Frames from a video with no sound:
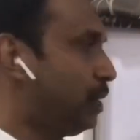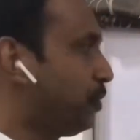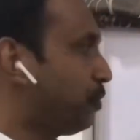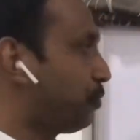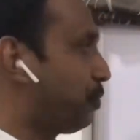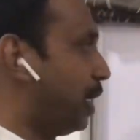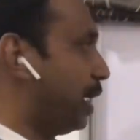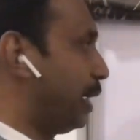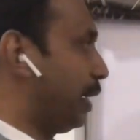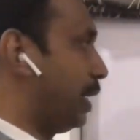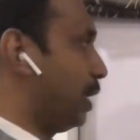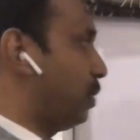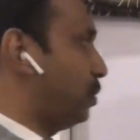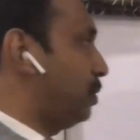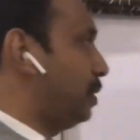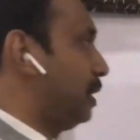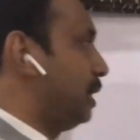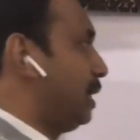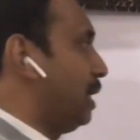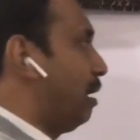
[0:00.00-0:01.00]
find out
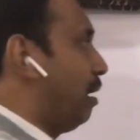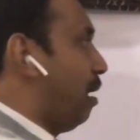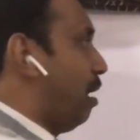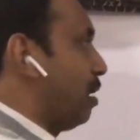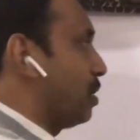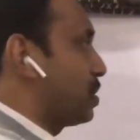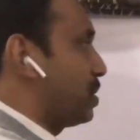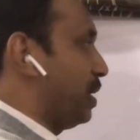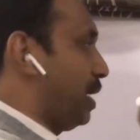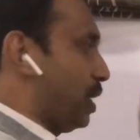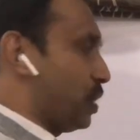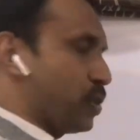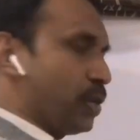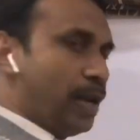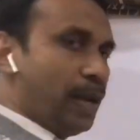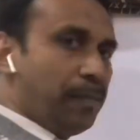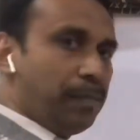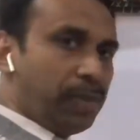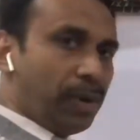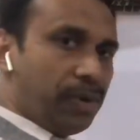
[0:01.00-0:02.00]
oxidation
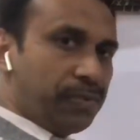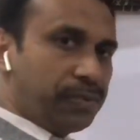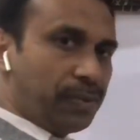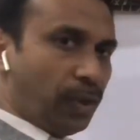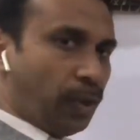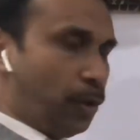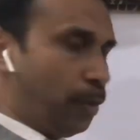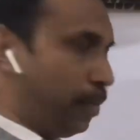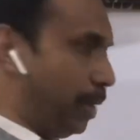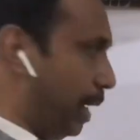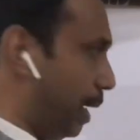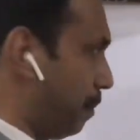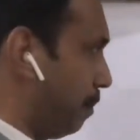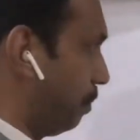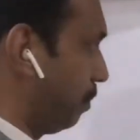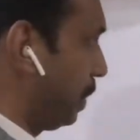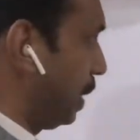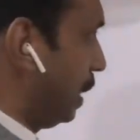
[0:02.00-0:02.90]
number of chromium.